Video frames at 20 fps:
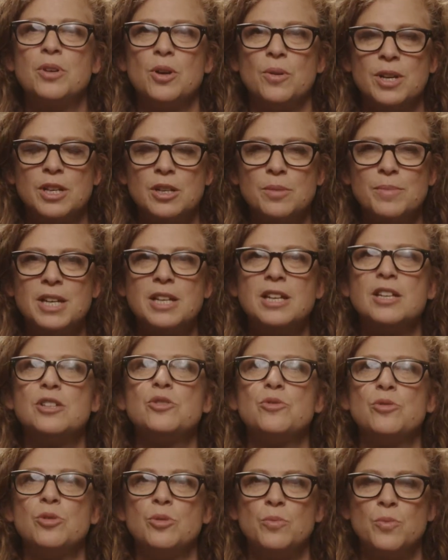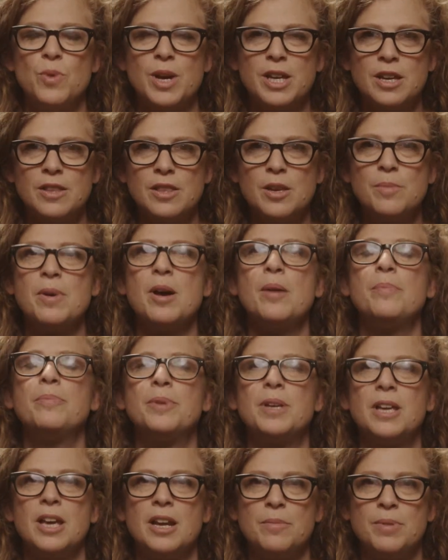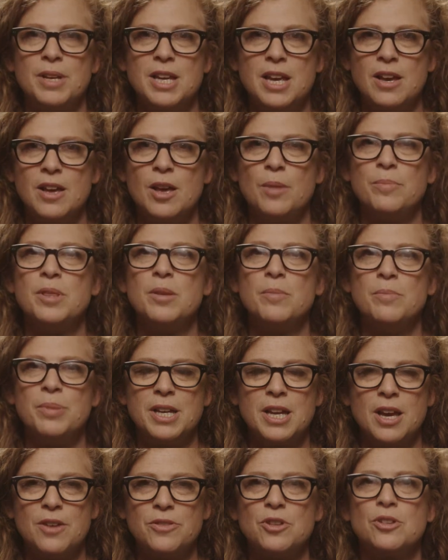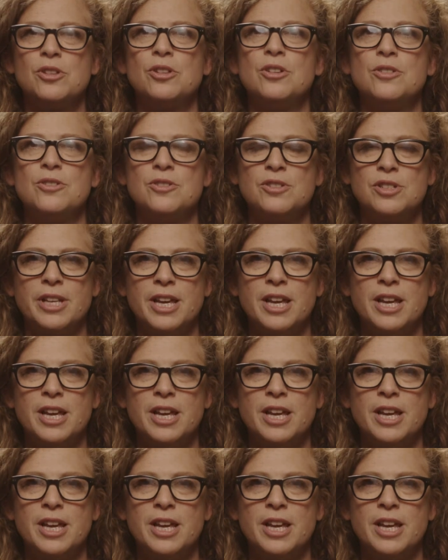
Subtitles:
going into my kids' room, waking them up, helping them pick out their clothes,